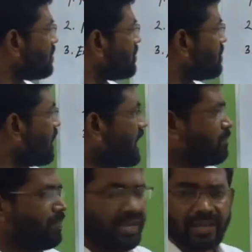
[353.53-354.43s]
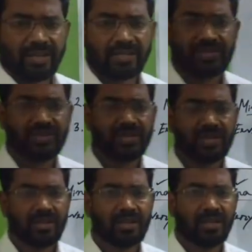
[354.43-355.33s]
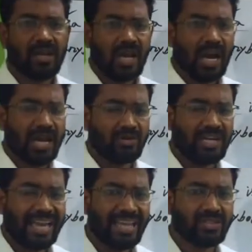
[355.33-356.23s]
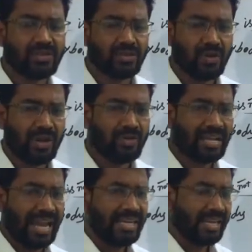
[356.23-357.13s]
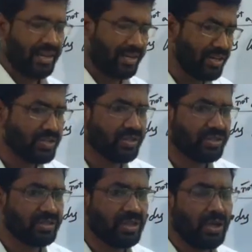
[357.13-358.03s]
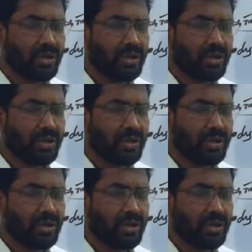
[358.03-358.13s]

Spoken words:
I begin it, I would like to draw your kind attention